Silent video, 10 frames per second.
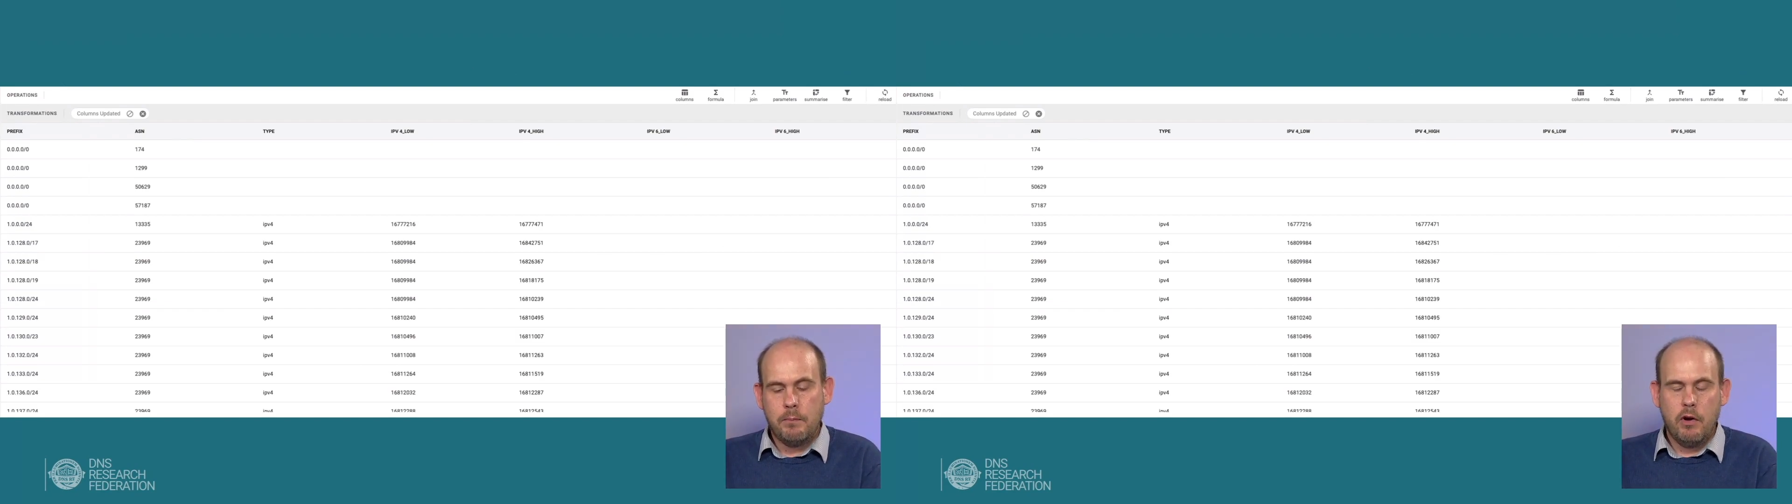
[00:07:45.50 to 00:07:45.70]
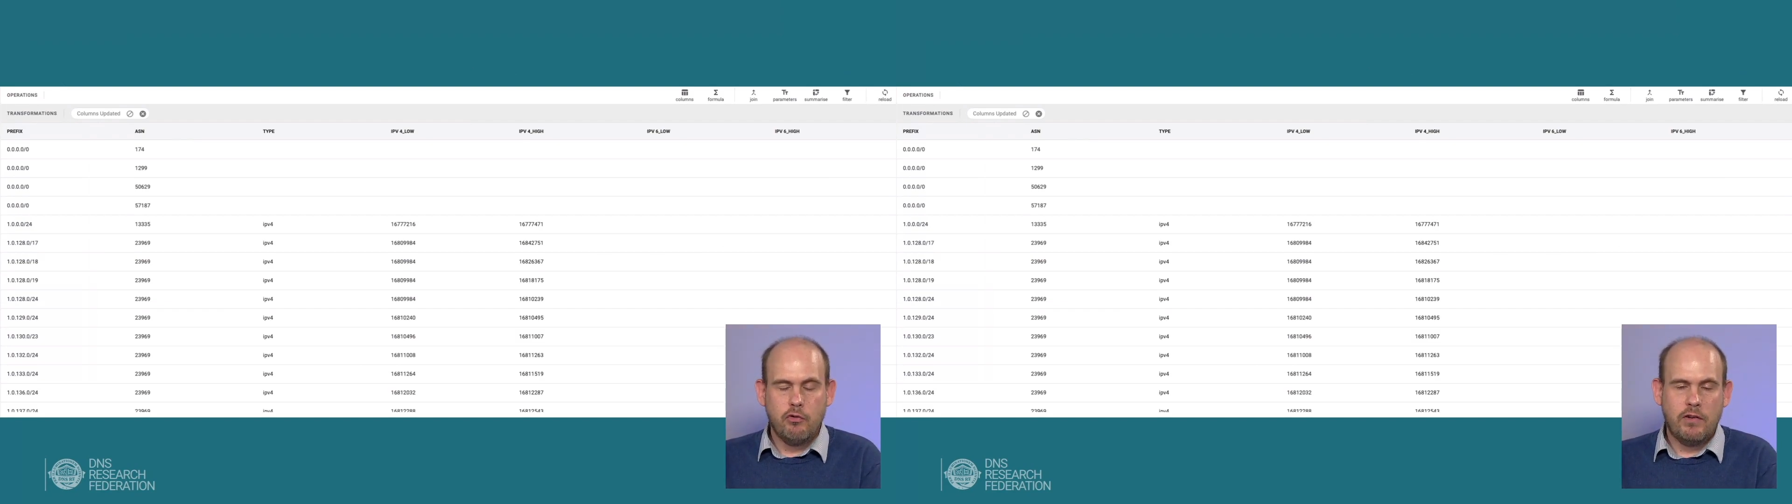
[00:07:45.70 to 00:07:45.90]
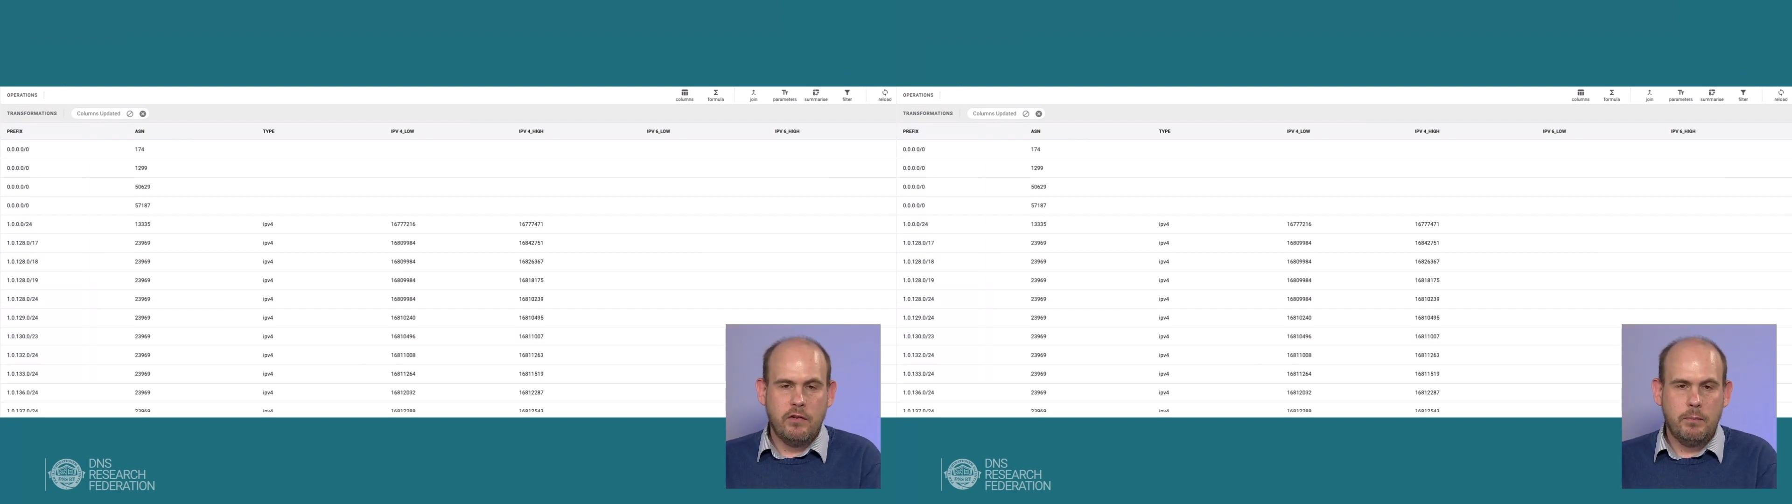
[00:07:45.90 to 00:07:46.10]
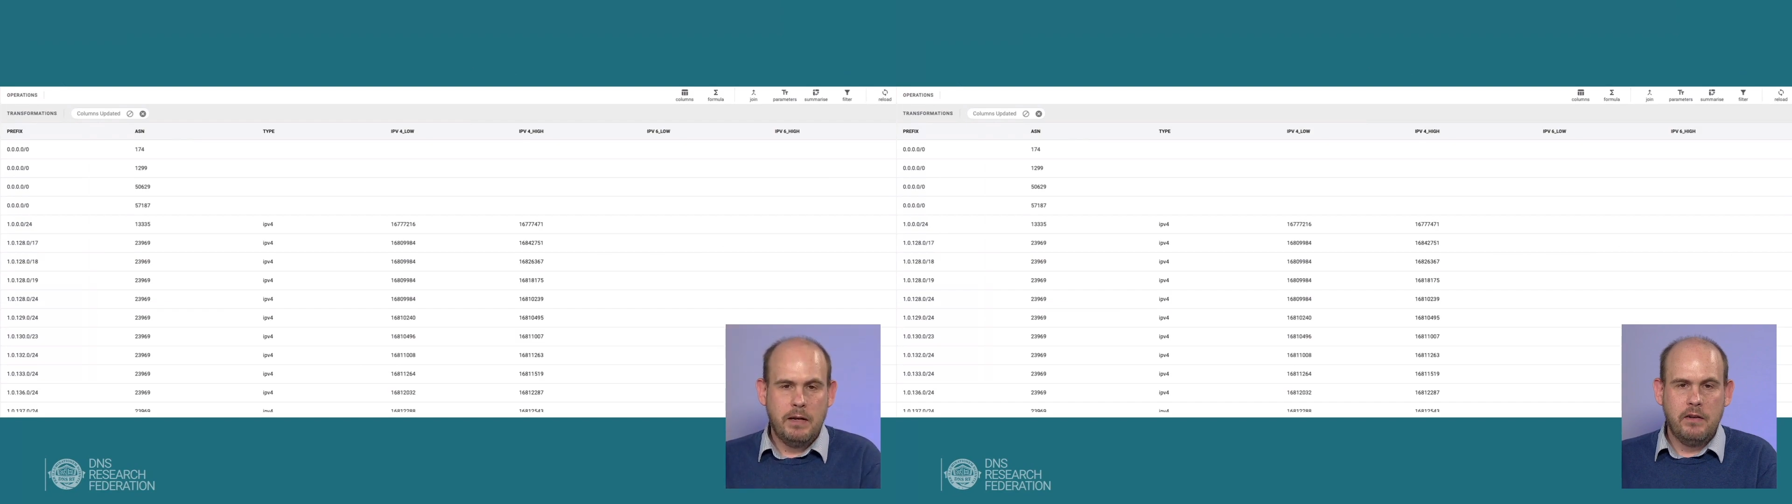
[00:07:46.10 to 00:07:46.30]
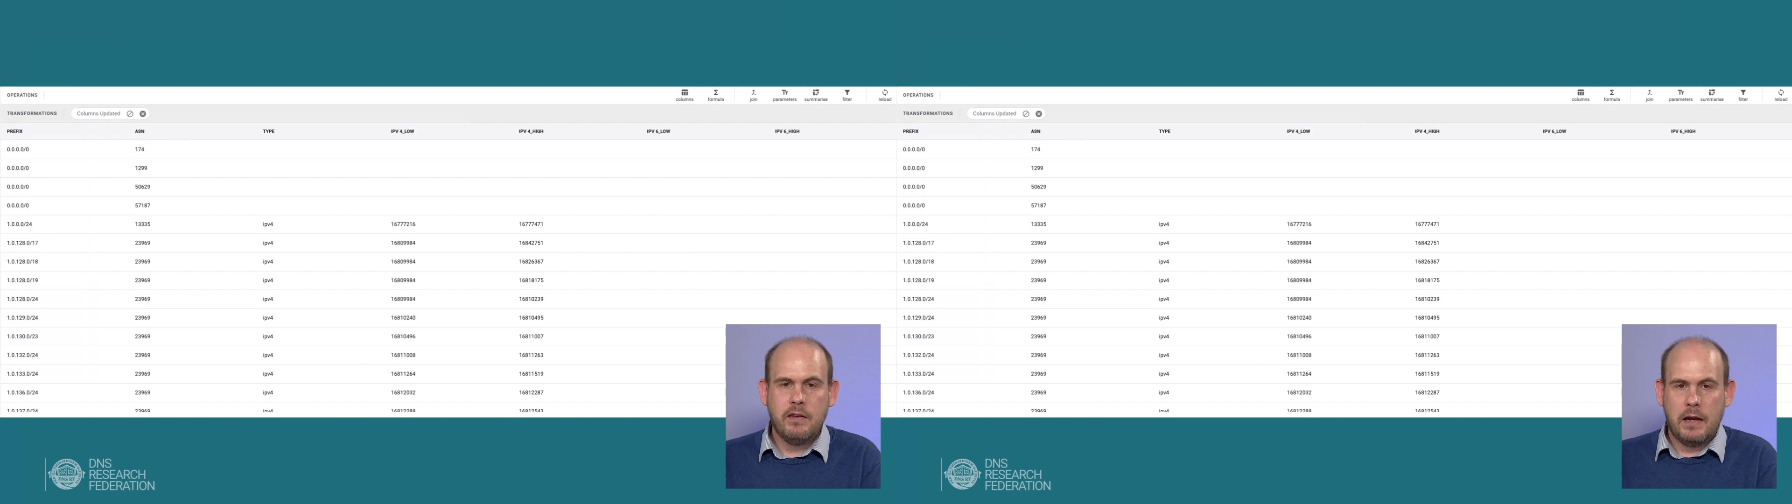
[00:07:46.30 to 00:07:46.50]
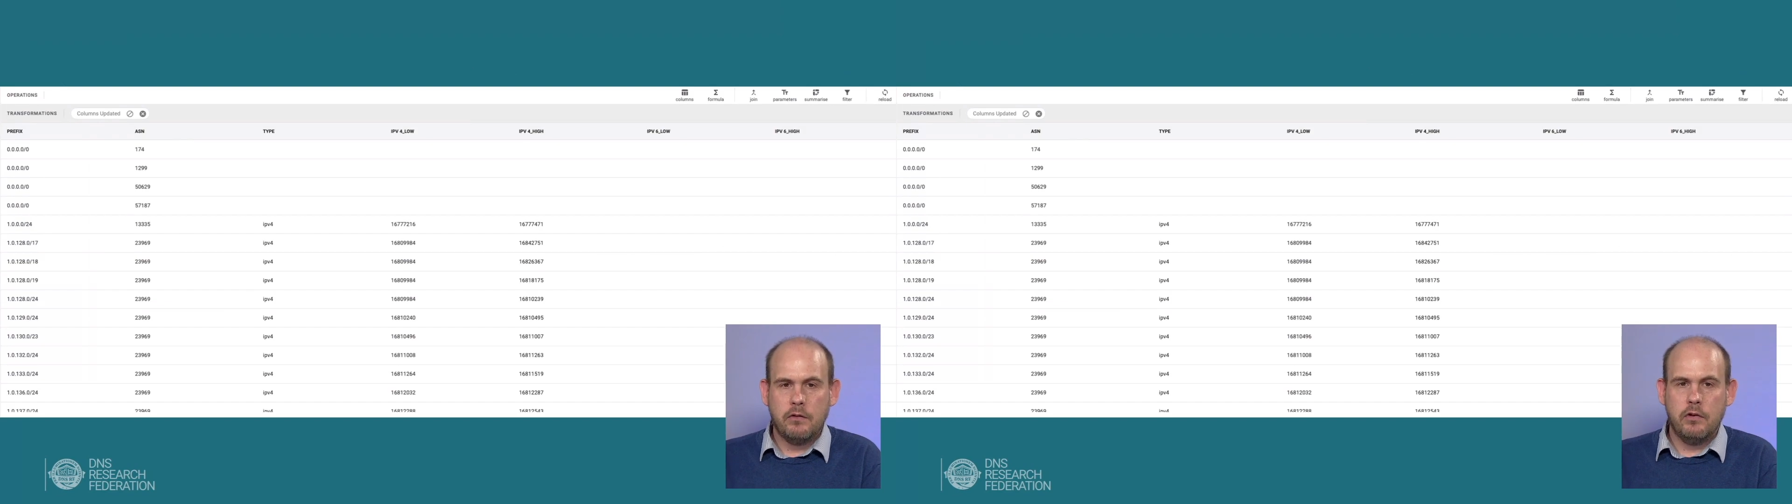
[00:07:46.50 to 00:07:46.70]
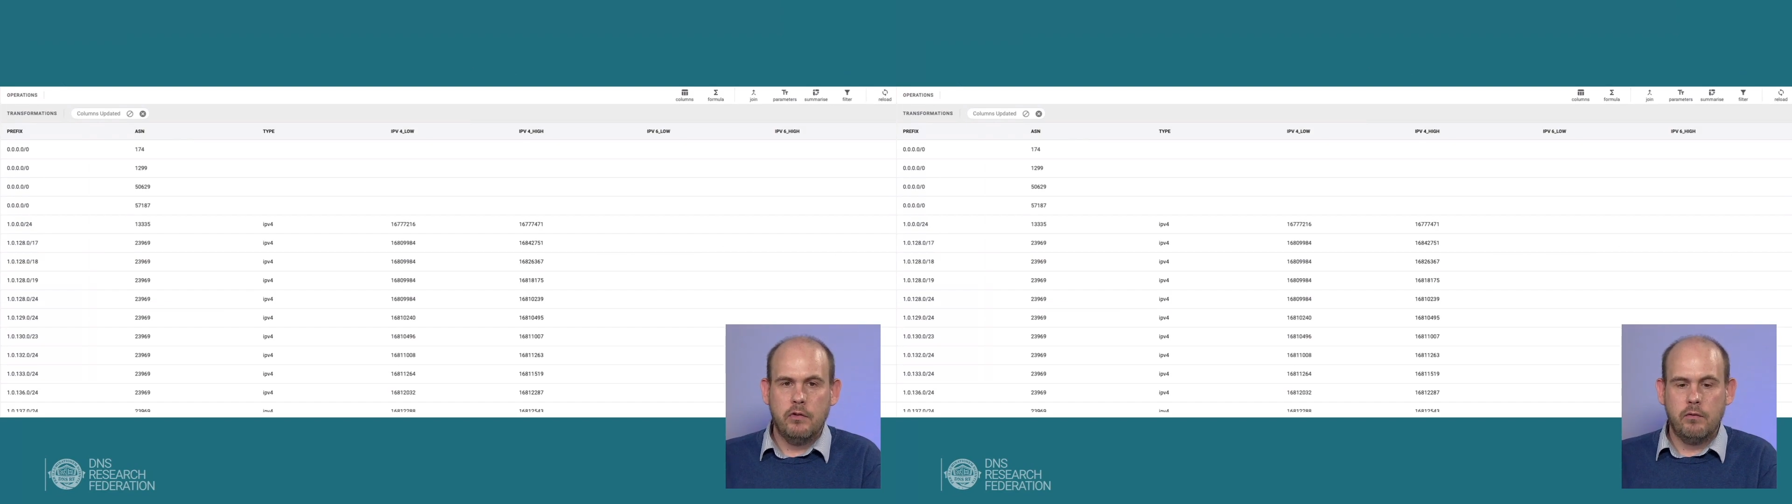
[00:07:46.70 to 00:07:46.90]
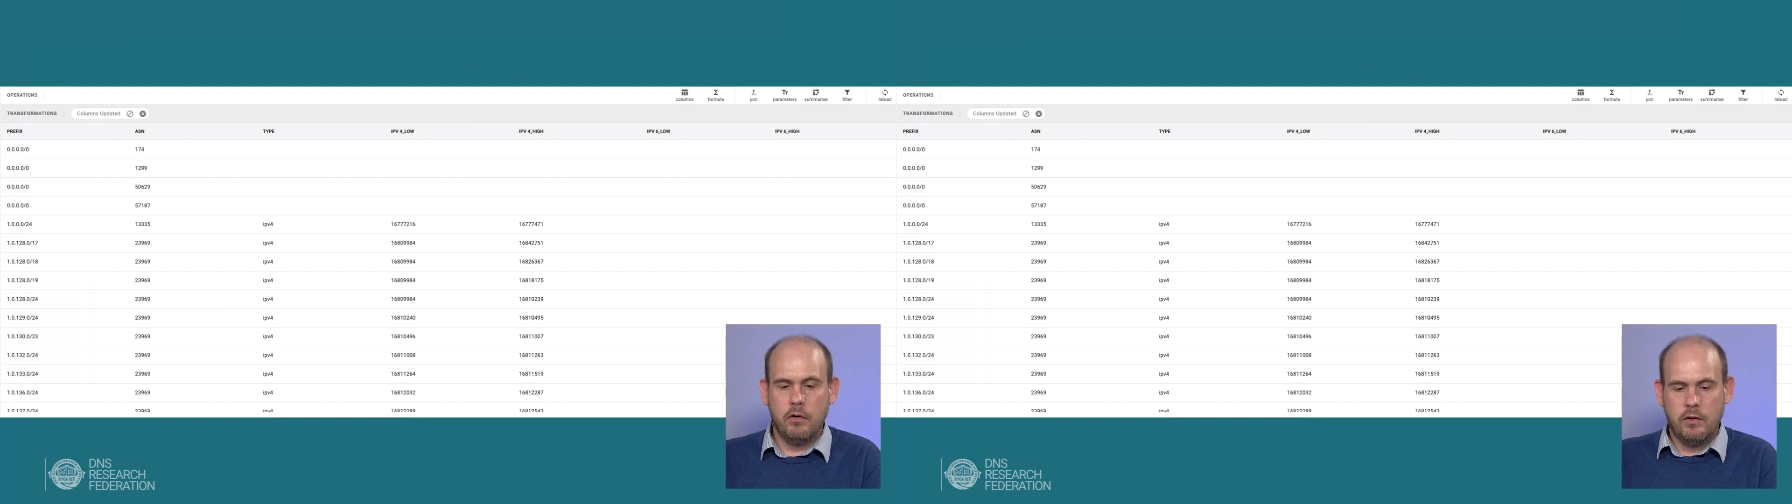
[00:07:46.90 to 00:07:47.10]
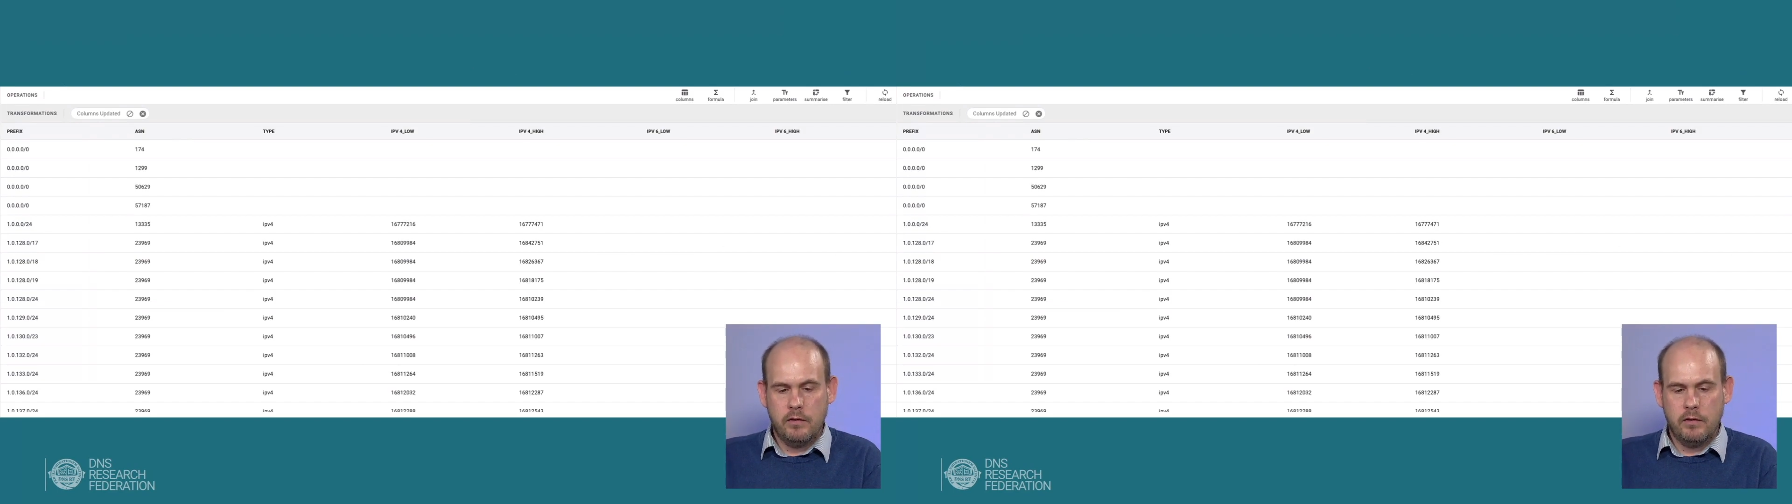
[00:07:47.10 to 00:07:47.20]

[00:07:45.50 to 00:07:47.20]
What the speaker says: addresses being detected through